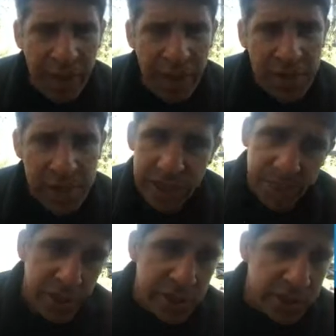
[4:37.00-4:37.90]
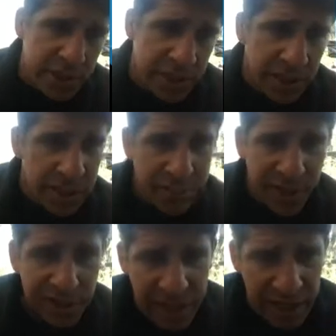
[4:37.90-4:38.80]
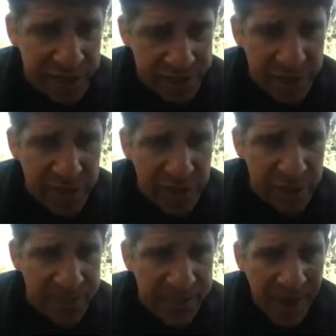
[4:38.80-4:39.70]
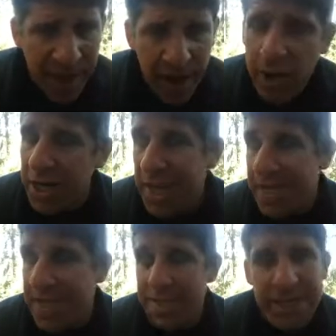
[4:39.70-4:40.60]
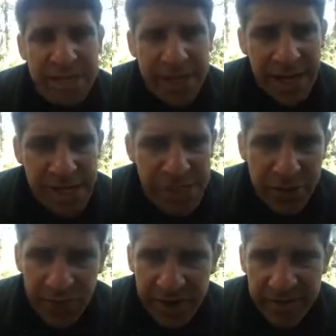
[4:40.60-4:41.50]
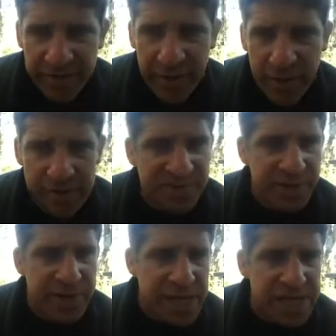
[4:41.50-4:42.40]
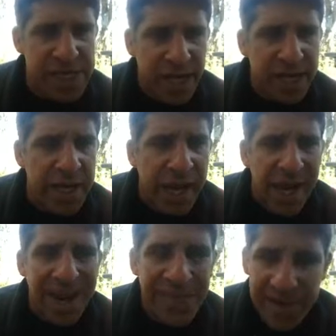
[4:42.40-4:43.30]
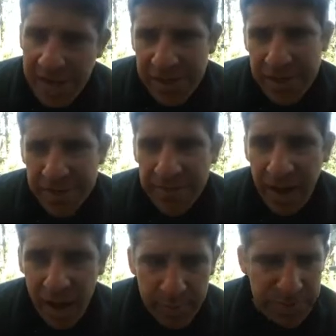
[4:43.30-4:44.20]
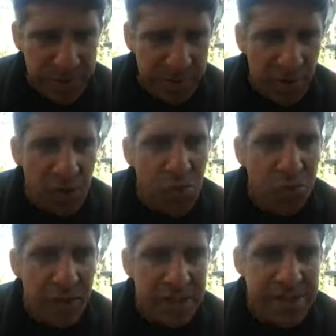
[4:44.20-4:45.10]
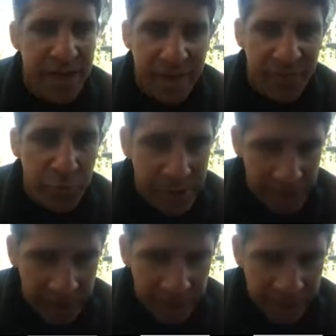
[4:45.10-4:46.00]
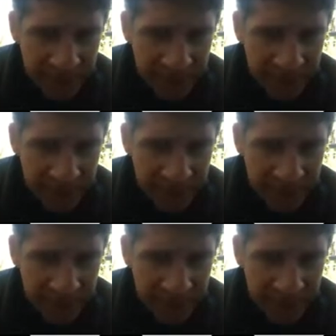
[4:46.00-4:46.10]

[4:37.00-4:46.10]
Shakespeare uses a lot of paradox as well. Heraclitus, he's an ancient Greek philosopher, he said, in the tension of opposite, all things have their being.